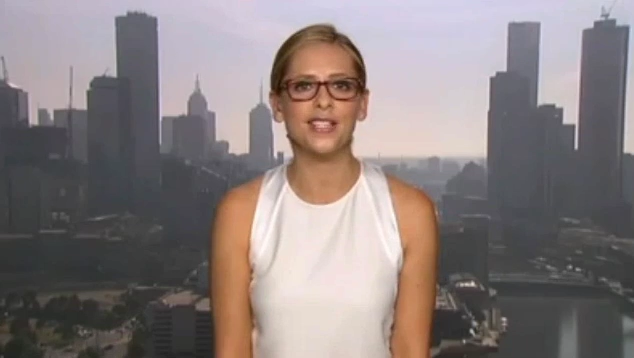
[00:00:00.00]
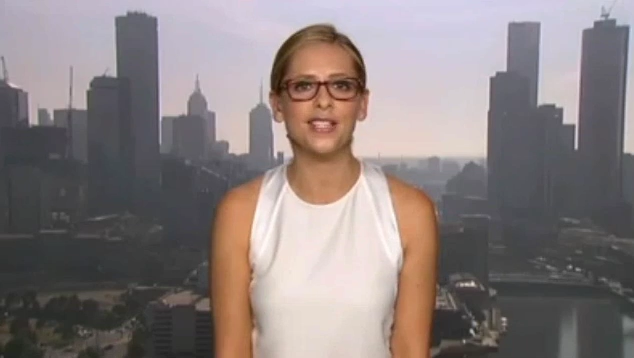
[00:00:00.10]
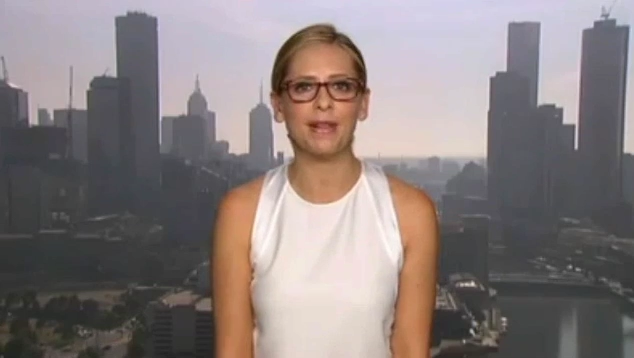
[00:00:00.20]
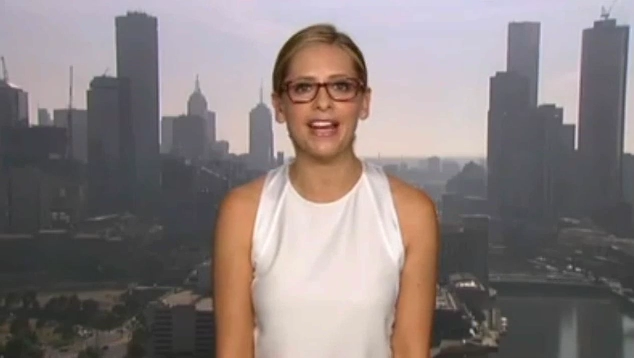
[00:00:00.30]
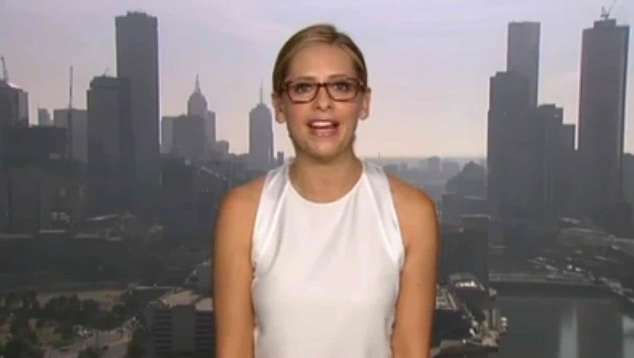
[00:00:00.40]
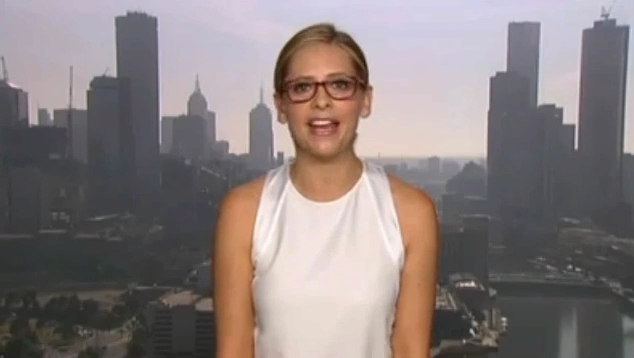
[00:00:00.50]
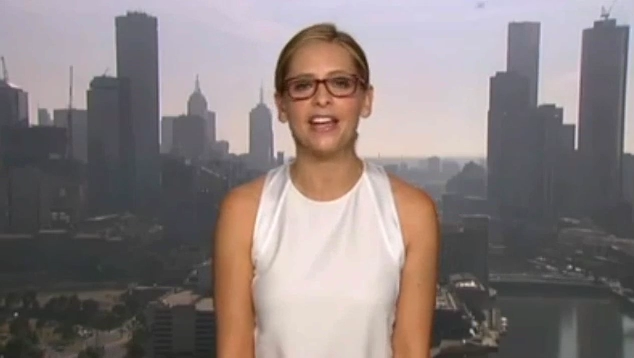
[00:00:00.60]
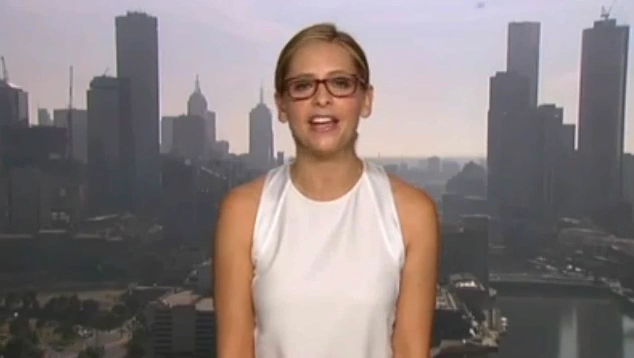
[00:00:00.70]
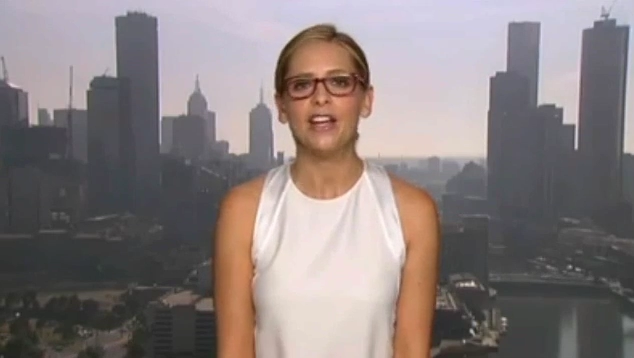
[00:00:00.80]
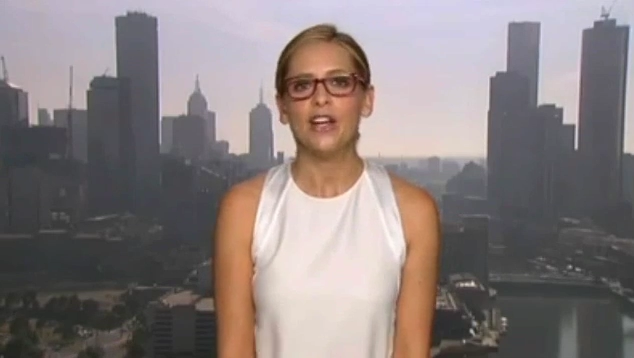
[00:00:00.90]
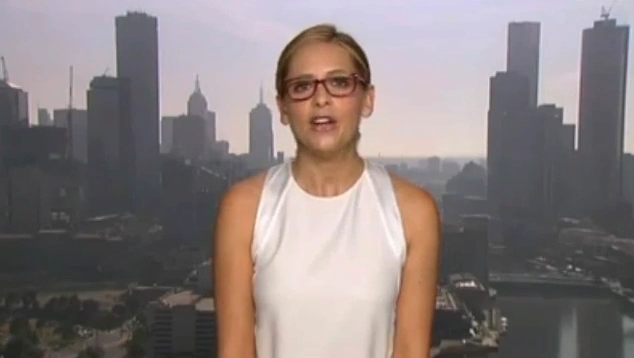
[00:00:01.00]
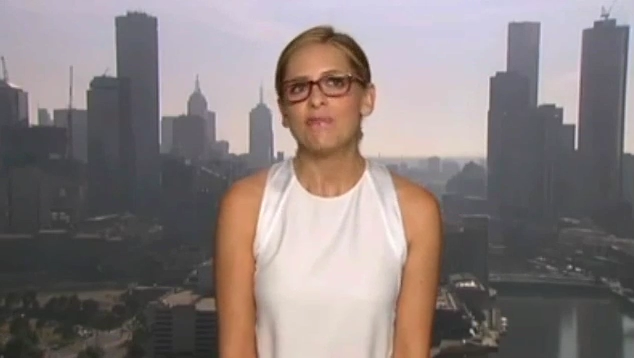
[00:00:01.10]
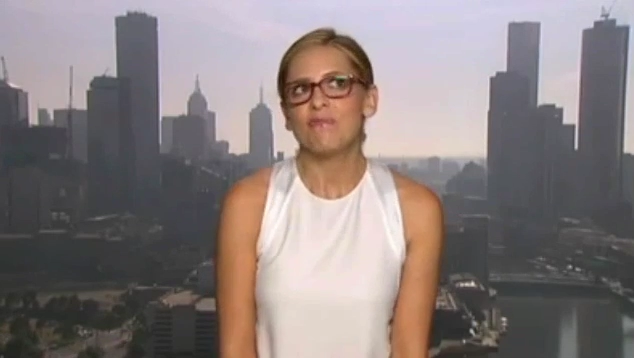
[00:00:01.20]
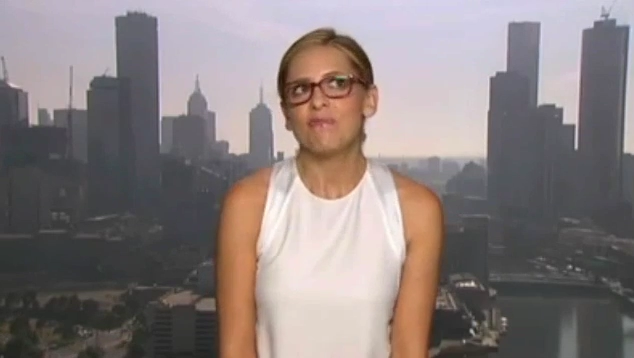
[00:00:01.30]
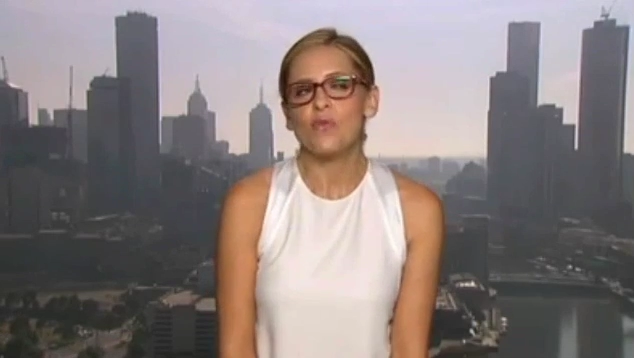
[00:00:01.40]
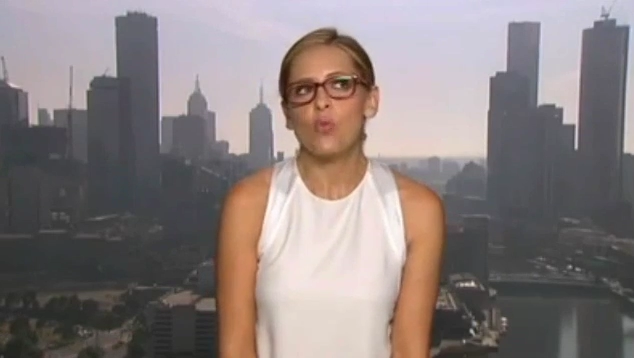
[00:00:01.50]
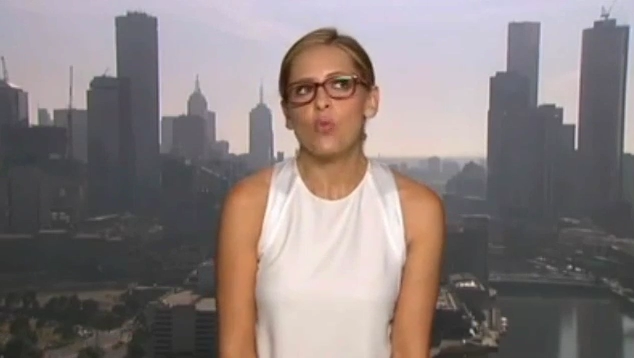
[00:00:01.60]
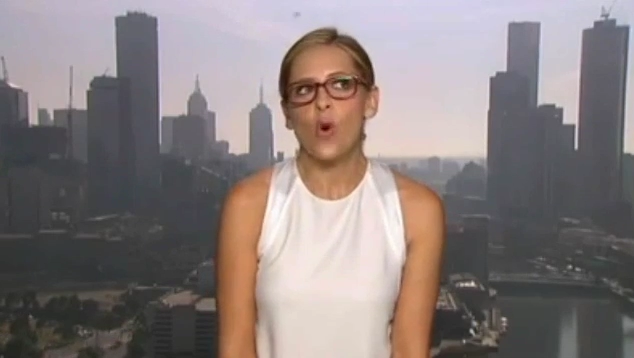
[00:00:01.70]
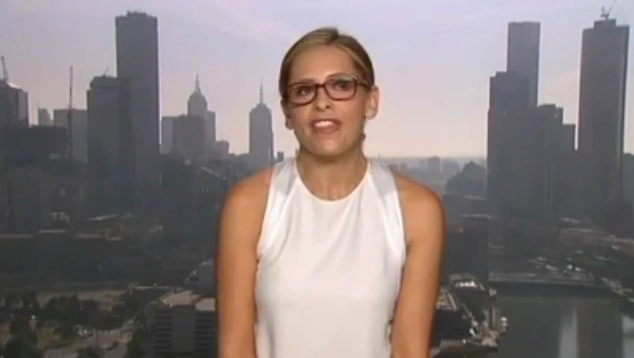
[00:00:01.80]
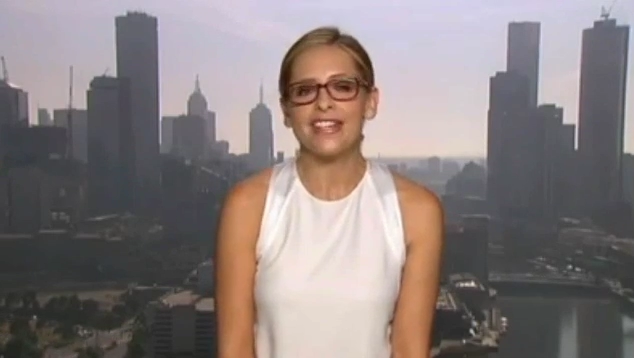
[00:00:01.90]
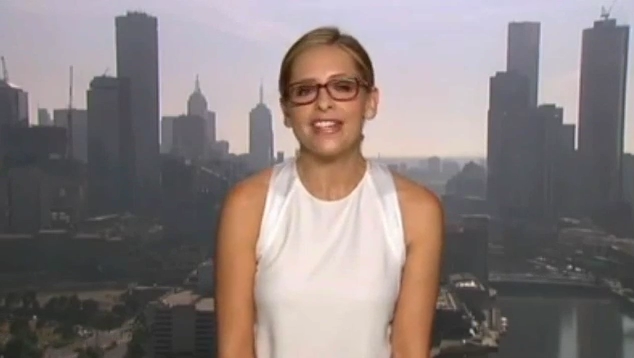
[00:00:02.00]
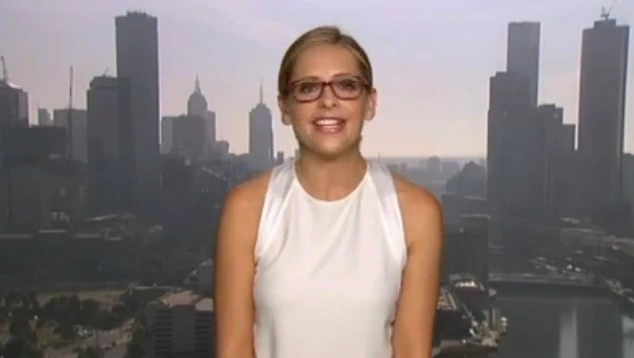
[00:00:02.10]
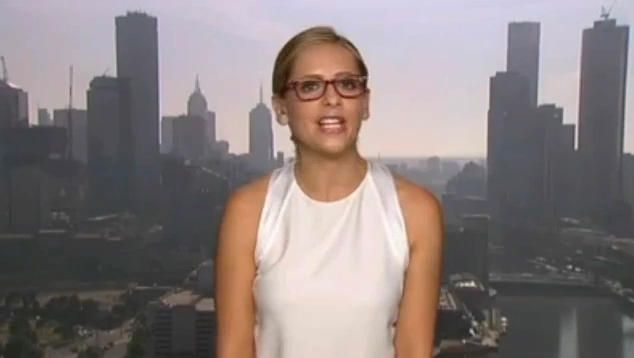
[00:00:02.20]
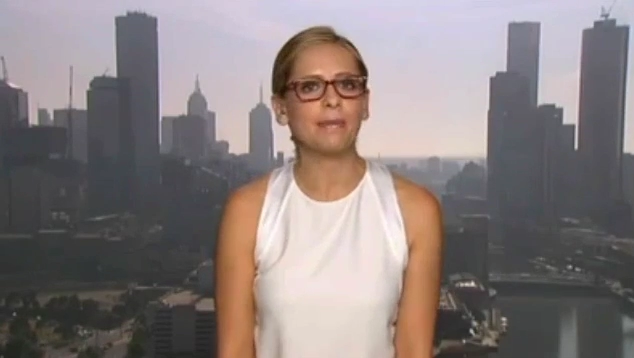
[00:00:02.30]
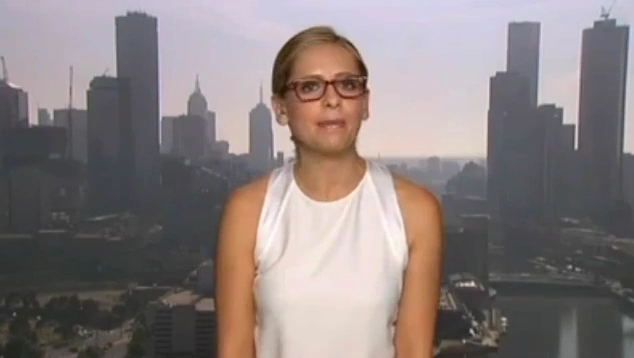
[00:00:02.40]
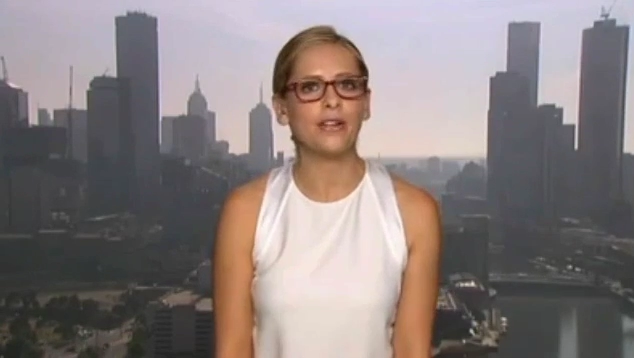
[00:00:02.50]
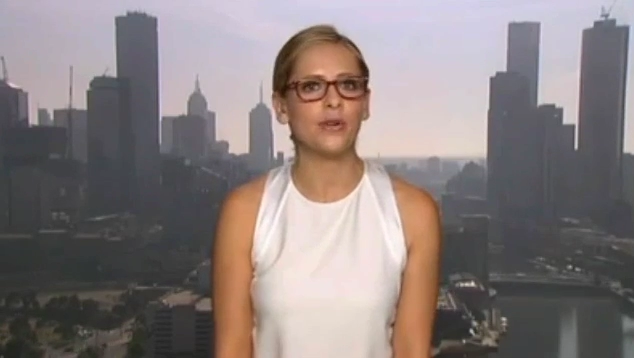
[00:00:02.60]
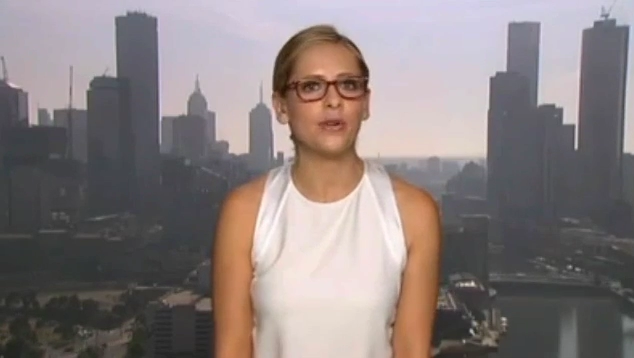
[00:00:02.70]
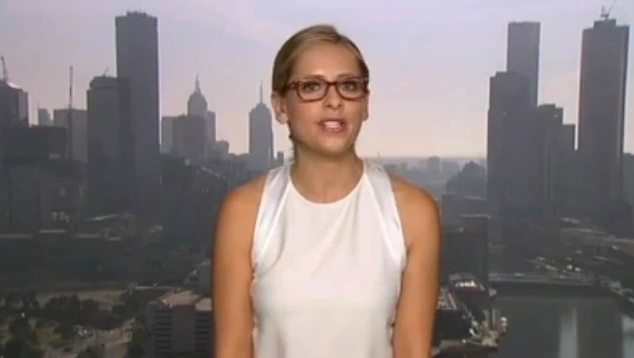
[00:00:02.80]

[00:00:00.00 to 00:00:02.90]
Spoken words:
explaining what they tell about you.